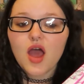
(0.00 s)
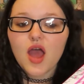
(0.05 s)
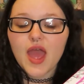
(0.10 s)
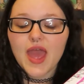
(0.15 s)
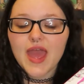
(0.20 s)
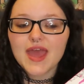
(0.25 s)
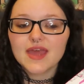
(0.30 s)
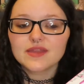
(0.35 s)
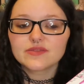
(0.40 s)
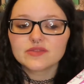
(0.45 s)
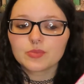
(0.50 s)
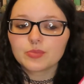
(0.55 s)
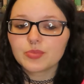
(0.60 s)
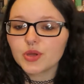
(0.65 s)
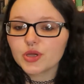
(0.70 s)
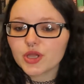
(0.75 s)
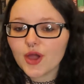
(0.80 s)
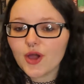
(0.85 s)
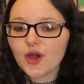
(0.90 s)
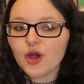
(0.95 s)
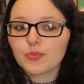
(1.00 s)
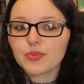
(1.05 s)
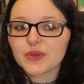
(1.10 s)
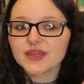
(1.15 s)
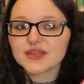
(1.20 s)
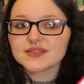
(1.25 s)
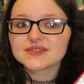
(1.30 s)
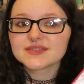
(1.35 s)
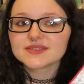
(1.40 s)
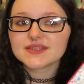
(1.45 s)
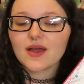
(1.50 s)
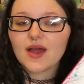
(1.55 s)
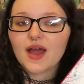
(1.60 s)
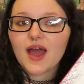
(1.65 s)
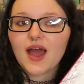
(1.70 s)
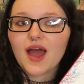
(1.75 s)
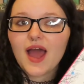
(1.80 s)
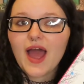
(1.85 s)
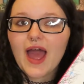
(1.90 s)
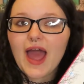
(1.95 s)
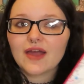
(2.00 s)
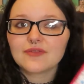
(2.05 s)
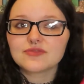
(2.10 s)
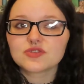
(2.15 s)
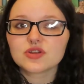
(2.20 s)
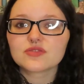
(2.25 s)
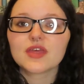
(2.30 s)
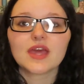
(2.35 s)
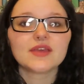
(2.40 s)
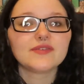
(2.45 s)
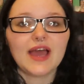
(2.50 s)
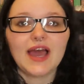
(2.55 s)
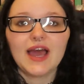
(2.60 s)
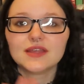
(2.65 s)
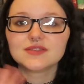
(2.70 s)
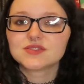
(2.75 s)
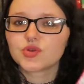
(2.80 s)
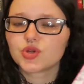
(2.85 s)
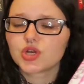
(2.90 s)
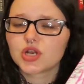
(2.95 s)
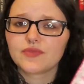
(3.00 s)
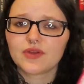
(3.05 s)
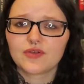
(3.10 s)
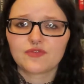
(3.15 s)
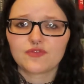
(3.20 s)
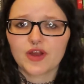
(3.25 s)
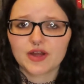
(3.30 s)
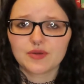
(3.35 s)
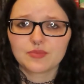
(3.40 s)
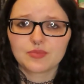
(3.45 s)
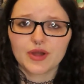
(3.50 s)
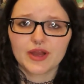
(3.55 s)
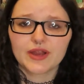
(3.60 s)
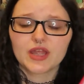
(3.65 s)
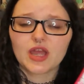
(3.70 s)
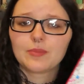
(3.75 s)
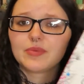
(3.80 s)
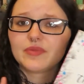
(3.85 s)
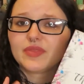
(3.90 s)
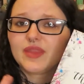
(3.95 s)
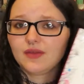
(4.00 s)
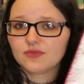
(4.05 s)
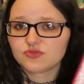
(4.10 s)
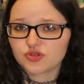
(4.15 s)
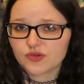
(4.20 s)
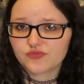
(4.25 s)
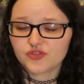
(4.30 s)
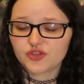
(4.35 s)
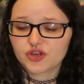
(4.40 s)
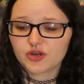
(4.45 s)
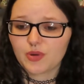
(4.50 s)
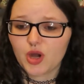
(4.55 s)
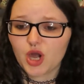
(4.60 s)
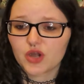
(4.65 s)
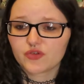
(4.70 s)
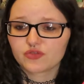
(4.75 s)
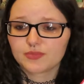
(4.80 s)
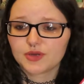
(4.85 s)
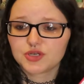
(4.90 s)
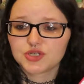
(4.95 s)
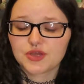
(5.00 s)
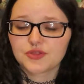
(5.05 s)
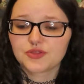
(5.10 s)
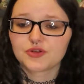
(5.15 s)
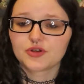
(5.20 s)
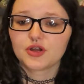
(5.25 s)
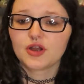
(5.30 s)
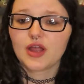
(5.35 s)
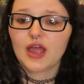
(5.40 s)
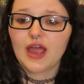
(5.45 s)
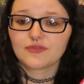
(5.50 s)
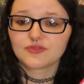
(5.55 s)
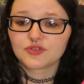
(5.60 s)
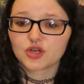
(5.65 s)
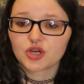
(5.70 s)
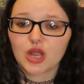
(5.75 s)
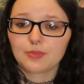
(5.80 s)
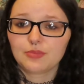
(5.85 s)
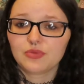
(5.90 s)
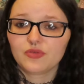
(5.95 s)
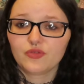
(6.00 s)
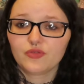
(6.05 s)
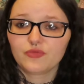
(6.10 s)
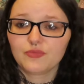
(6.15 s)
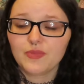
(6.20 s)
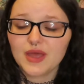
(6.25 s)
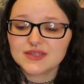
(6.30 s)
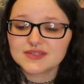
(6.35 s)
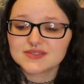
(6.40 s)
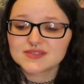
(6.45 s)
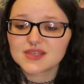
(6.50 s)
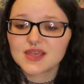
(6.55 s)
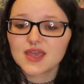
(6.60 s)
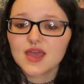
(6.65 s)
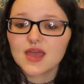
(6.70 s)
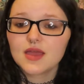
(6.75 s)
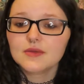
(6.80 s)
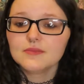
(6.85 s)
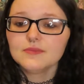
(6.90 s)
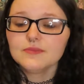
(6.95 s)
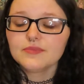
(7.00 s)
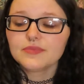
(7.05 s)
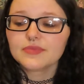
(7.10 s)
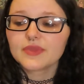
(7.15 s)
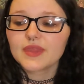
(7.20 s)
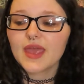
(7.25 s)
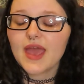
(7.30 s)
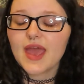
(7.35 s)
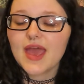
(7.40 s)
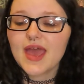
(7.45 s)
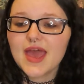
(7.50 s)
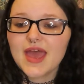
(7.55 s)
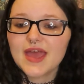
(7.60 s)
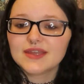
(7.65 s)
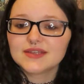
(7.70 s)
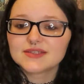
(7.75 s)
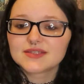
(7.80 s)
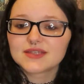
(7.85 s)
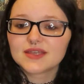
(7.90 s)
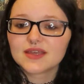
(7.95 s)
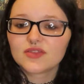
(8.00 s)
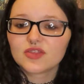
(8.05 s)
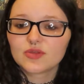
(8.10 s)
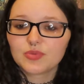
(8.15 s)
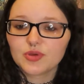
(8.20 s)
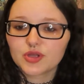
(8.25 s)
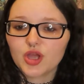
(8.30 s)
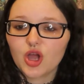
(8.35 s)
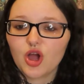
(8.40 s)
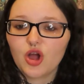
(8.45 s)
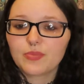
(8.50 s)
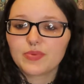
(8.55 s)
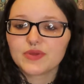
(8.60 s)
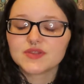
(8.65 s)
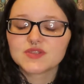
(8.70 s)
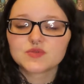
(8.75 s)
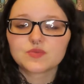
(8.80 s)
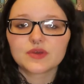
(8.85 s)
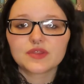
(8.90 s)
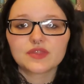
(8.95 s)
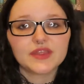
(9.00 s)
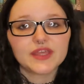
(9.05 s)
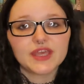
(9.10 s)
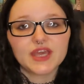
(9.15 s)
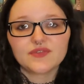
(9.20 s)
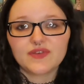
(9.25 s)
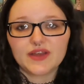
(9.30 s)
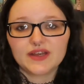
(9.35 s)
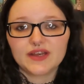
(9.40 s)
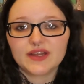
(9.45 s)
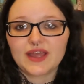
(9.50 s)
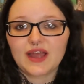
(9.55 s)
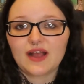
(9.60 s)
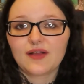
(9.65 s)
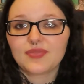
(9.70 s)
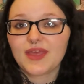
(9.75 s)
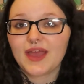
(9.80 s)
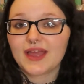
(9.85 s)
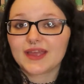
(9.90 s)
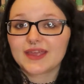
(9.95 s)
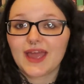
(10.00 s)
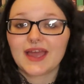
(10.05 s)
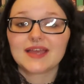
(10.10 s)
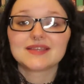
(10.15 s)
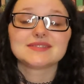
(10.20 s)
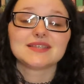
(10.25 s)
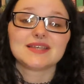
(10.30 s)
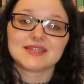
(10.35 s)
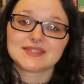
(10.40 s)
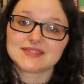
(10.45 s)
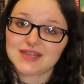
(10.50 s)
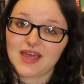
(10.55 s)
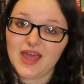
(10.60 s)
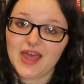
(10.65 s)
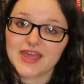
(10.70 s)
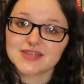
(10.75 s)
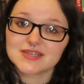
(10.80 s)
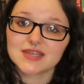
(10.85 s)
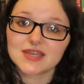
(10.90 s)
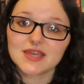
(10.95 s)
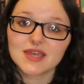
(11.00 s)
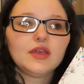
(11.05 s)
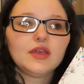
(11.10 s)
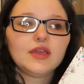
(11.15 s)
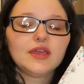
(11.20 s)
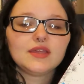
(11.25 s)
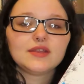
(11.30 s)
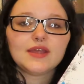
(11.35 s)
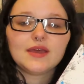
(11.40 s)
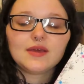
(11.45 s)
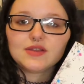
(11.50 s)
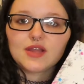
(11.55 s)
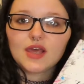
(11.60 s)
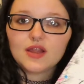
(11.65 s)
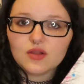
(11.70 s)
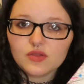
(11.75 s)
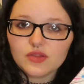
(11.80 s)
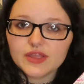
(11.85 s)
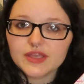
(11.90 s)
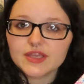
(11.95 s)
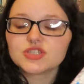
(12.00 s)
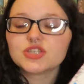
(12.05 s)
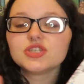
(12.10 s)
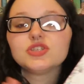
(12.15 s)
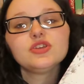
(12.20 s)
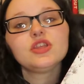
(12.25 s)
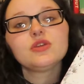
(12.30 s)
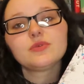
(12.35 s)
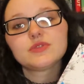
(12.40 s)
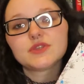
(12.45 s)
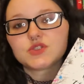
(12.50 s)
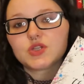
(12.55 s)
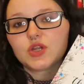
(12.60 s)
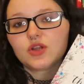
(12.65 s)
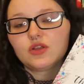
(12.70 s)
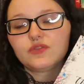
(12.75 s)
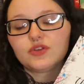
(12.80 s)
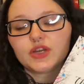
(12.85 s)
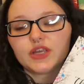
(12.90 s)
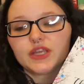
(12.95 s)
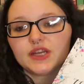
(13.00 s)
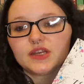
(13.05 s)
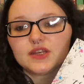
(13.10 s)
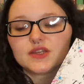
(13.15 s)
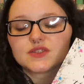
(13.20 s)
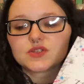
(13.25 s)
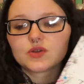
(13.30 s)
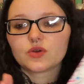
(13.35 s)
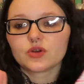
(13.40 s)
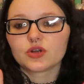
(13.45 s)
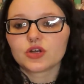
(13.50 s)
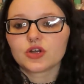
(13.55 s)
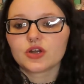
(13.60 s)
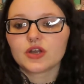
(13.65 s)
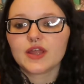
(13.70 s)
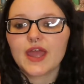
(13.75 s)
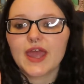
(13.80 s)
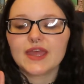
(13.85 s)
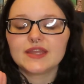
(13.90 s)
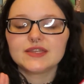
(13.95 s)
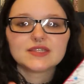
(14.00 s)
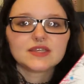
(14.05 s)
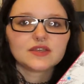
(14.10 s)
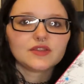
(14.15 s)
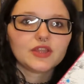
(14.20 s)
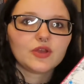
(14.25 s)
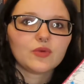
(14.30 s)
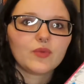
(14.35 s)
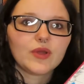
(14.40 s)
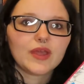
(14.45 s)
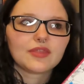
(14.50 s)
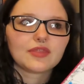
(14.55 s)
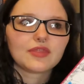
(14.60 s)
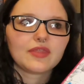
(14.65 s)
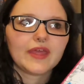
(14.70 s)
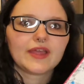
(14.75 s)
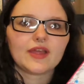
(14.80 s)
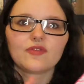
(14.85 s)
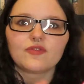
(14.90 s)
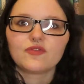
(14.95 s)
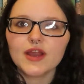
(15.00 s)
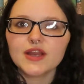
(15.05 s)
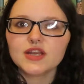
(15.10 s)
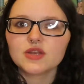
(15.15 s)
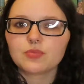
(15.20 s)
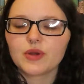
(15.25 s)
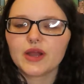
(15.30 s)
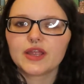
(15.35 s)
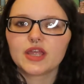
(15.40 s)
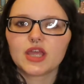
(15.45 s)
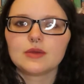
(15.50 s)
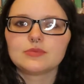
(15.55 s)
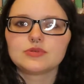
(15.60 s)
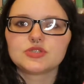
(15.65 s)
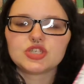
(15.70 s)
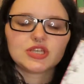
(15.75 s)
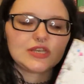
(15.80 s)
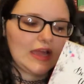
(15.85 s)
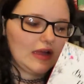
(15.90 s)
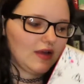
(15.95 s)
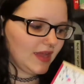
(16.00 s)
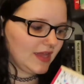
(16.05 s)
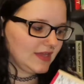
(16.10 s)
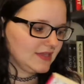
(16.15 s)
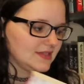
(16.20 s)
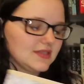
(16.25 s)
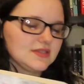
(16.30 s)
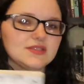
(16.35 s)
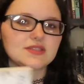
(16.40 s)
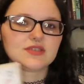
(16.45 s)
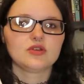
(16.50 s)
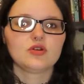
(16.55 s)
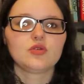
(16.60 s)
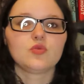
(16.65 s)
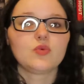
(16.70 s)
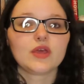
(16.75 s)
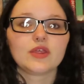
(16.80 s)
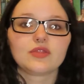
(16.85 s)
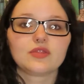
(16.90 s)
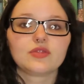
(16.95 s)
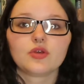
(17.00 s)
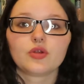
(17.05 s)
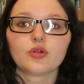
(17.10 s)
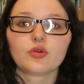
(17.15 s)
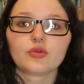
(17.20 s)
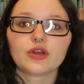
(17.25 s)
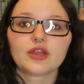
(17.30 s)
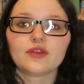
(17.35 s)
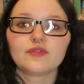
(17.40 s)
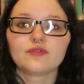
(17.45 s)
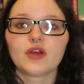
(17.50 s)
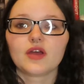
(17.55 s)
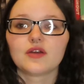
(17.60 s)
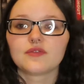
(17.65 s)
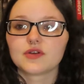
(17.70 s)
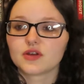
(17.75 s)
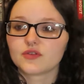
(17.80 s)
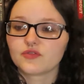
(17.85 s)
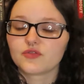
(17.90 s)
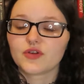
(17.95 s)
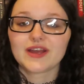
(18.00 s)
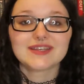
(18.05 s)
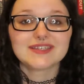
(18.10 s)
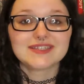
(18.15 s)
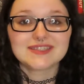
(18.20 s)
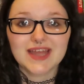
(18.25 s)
And the book opens after they've had sort of a friend breakup and they've drifted apart from each other after a couple of months. And the book opens with Leah finding out that Cassie has died. Not only is she dealing with the struggle for eating disorder and dealing with like a friend breakup, she now has to deal with the grief of her friend